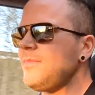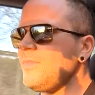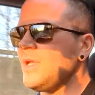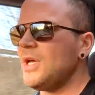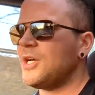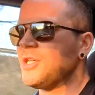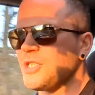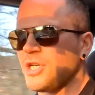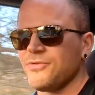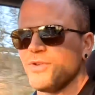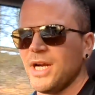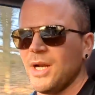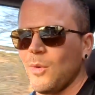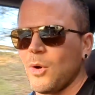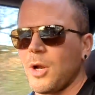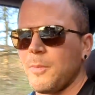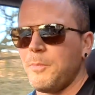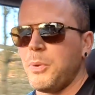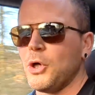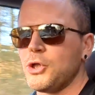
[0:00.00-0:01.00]
because I really
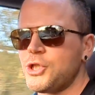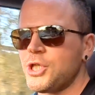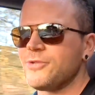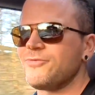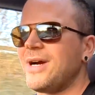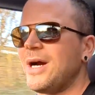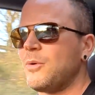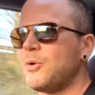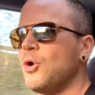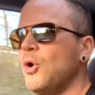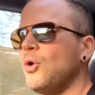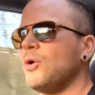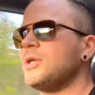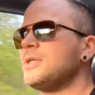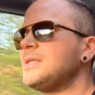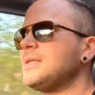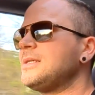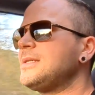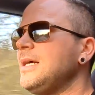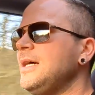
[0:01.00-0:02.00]
want to push it around
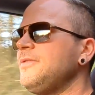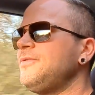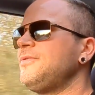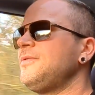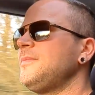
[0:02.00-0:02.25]
corners and stuff.